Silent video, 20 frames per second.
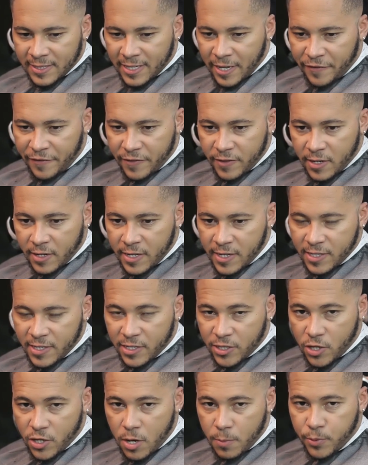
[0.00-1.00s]
Definitely
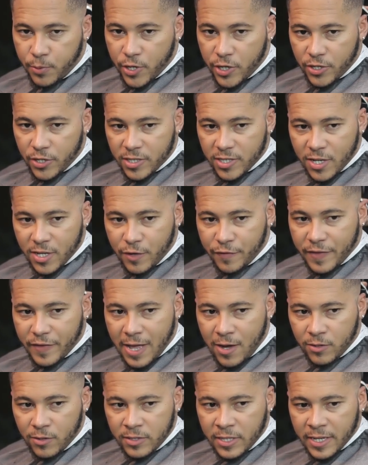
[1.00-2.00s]
start putting yourself
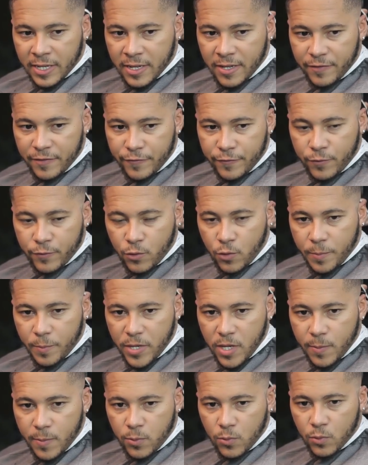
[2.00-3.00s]
out there for
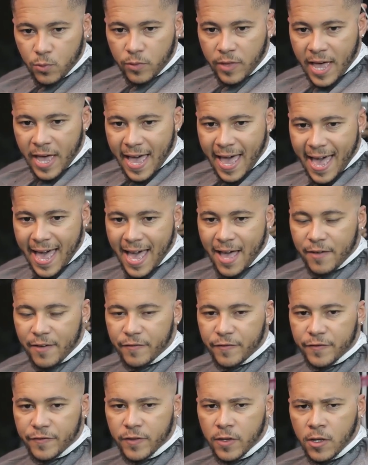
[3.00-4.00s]
people that
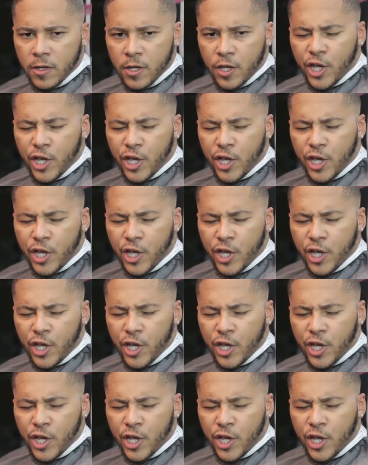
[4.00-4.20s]
have